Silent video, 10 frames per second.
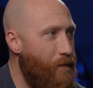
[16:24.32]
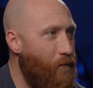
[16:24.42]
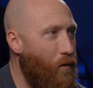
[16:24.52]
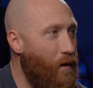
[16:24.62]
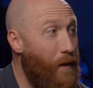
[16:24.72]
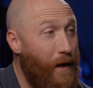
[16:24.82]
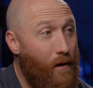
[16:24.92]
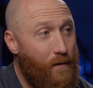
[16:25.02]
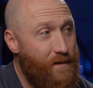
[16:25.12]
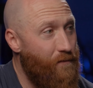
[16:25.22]
one of my
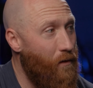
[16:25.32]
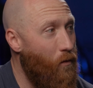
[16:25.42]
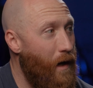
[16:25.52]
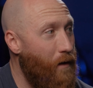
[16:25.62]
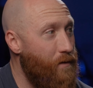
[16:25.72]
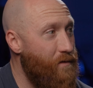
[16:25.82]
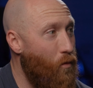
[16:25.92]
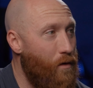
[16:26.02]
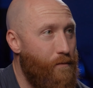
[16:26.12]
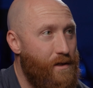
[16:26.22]
callings for a while was
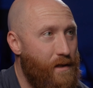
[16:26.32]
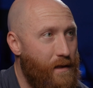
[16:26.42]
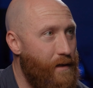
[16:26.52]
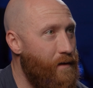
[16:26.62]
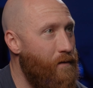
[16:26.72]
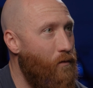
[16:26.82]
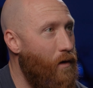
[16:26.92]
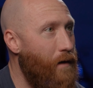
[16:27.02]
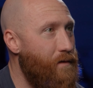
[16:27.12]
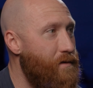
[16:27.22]
ward mission leader,
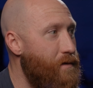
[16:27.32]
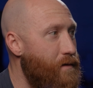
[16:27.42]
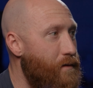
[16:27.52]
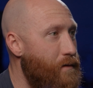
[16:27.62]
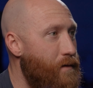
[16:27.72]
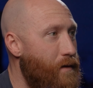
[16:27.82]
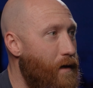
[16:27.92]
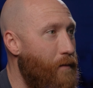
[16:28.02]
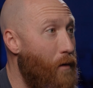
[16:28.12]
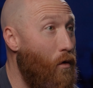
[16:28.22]
where I was
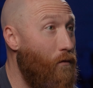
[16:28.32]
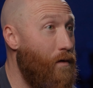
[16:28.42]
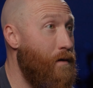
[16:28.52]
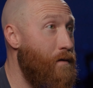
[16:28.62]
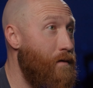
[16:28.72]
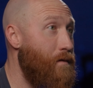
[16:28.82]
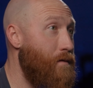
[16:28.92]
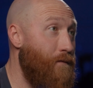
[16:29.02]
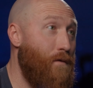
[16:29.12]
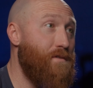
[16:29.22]
over
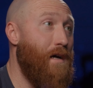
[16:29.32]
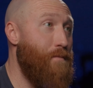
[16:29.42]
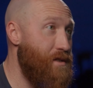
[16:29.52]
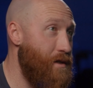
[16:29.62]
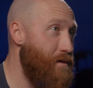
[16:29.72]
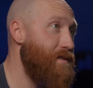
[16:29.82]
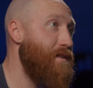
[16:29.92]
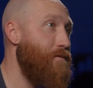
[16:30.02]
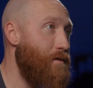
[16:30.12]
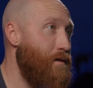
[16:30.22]
the full-time missionaries
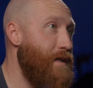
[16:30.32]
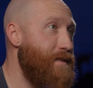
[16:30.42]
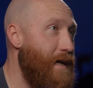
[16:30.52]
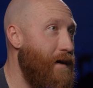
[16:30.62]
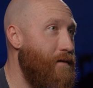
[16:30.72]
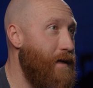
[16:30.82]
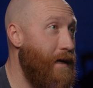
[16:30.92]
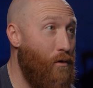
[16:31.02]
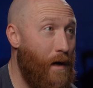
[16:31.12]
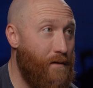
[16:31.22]
that were in town, and
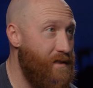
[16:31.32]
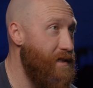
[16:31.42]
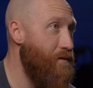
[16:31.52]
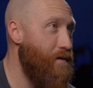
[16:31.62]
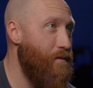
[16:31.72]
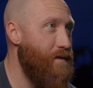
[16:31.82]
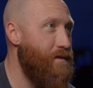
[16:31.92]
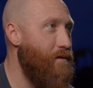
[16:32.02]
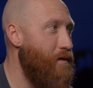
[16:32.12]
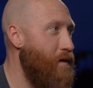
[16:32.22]
I'd go out and teach with them. And
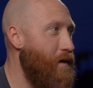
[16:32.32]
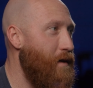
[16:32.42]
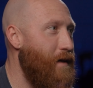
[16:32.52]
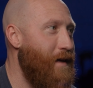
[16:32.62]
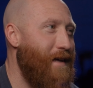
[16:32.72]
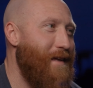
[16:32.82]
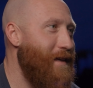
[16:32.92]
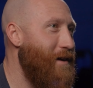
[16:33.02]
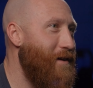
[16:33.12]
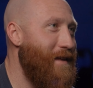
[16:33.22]
so,
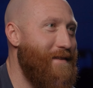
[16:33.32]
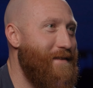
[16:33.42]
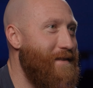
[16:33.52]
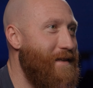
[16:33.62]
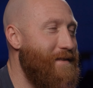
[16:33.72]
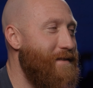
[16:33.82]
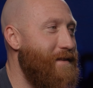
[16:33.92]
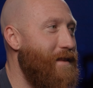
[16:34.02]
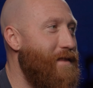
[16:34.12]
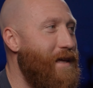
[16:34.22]
it's
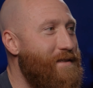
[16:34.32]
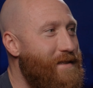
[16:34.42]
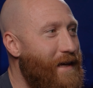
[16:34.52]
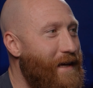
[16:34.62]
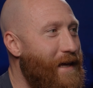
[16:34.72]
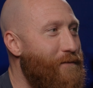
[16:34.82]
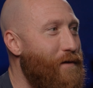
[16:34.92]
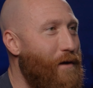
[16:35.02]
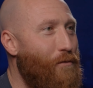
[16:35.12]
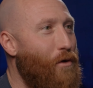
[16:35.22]
the things that, again,
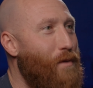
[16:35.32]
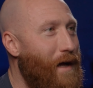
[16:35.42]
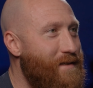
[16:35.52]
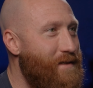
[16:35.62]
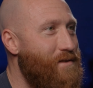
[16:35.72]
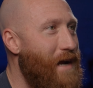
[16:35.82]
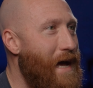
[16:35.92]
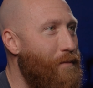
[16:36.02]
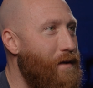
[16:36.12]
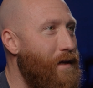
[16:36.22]
feel like roadblocks as they're
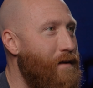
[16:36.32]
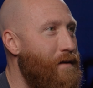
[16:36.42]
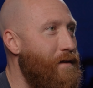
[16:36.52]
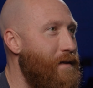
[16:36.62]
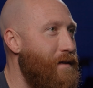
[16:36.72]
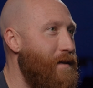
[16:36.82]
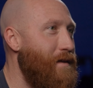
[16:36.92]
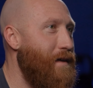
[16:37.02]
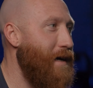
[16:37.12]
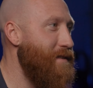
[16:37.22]
happening.
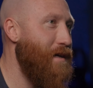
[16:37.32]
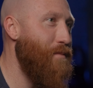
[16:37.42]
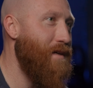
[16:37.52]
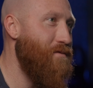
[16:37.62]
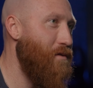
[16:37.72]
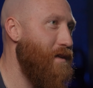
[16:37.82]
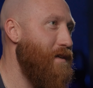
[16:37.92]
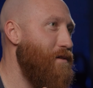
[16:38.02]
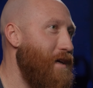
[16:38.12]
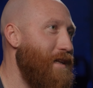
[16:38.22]
Hindsight being 20,
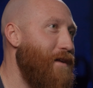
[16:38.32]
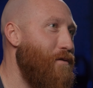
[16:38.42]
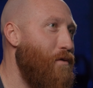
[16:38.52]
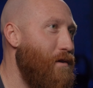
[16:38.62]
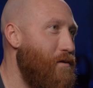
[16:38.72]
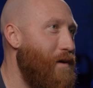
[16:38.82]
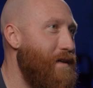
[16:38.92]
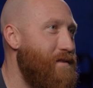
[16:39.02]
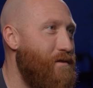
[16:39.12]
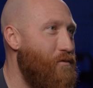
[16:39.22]
you get down the road a little
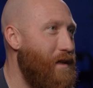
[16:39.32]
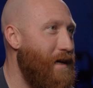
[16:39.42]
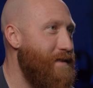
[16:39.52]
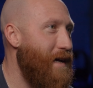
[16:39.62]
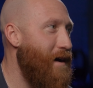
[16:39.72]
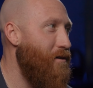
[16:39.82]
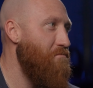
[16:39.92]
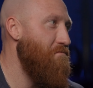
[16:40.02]
ways and you realize how,